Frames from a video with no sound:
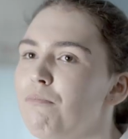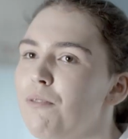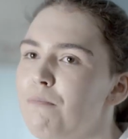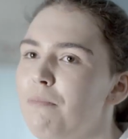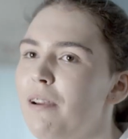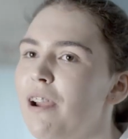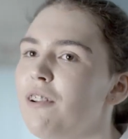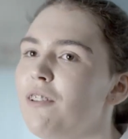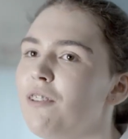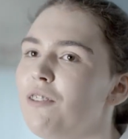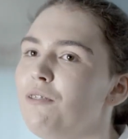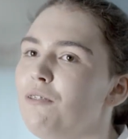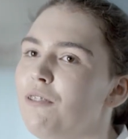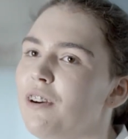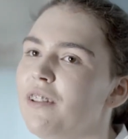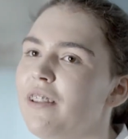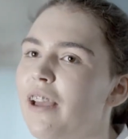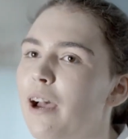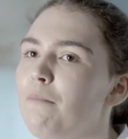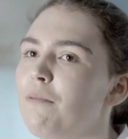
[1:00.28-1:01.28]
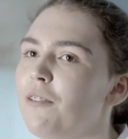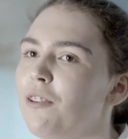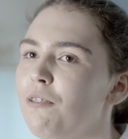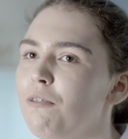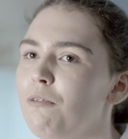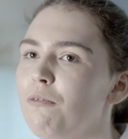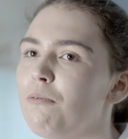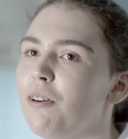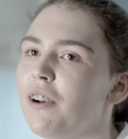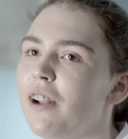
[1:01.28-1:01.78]
prepared to adapt
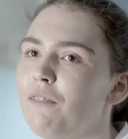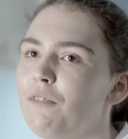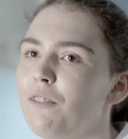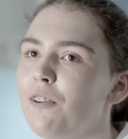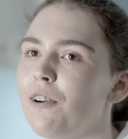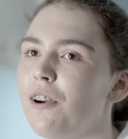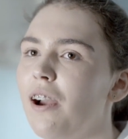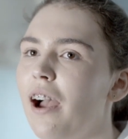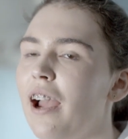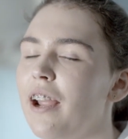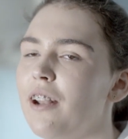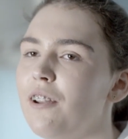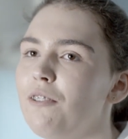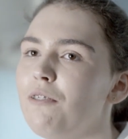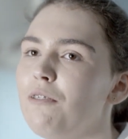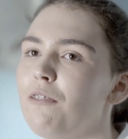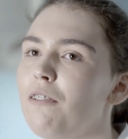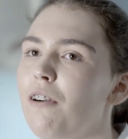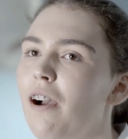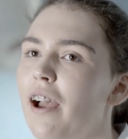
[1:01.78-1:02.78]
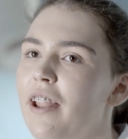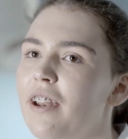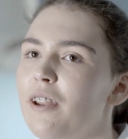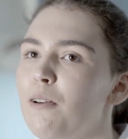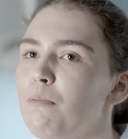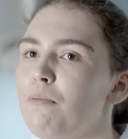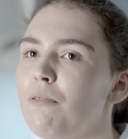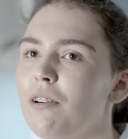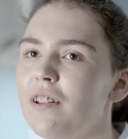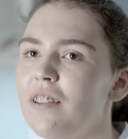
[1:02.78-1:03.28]
to whatever I do end
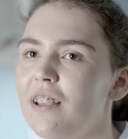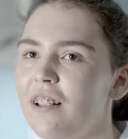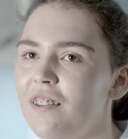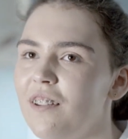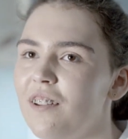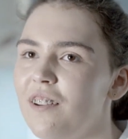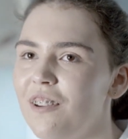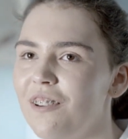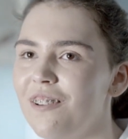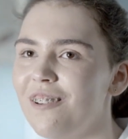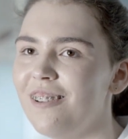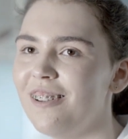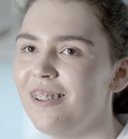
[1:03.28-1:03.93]
up wanting to do.